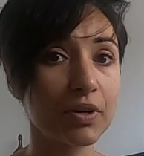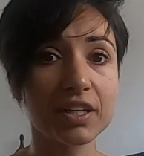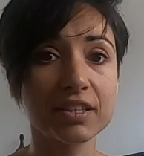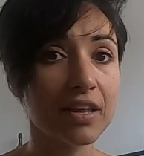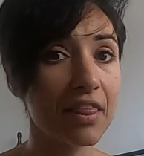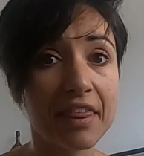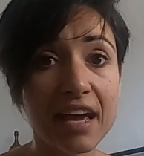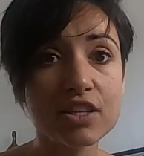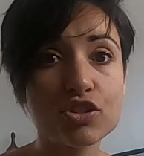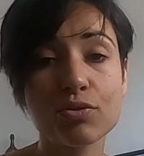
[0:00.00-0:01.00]
but
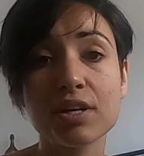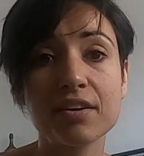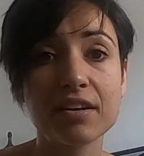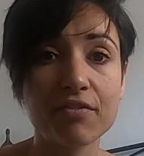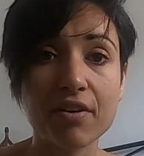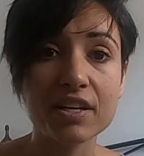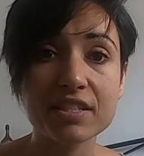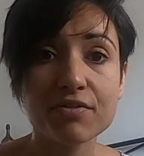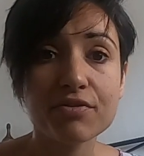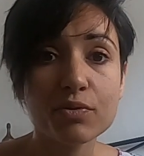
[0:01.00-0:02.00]
they do it in a
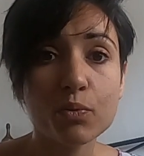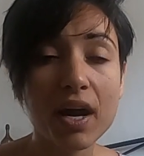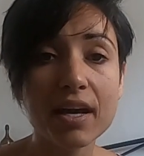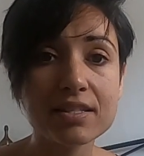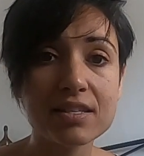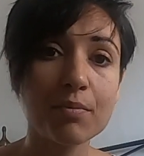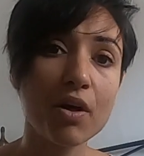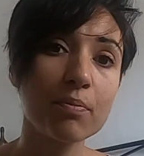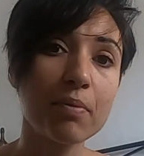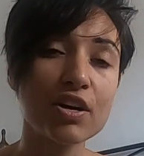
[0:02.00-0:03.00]
very different way in some
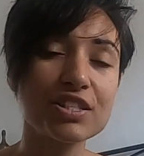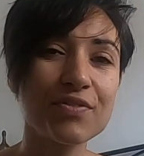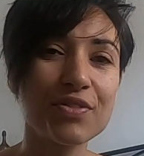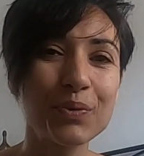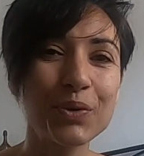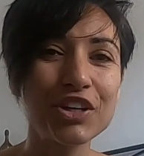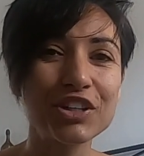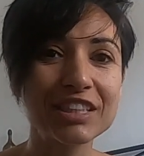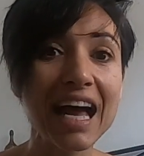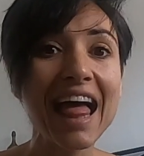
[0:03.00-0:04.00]
other parts of the
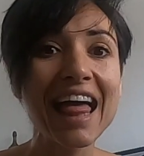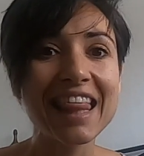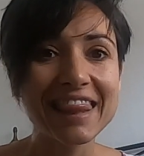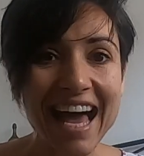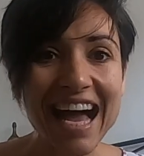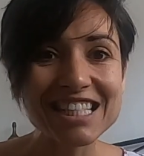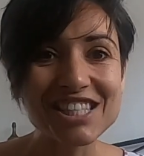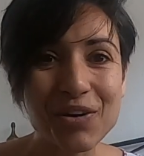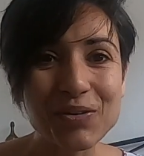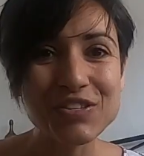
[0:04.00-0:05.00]
world.
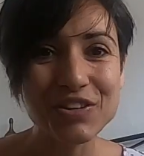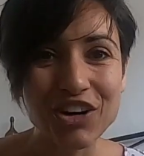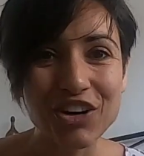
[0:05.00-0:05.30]
That's also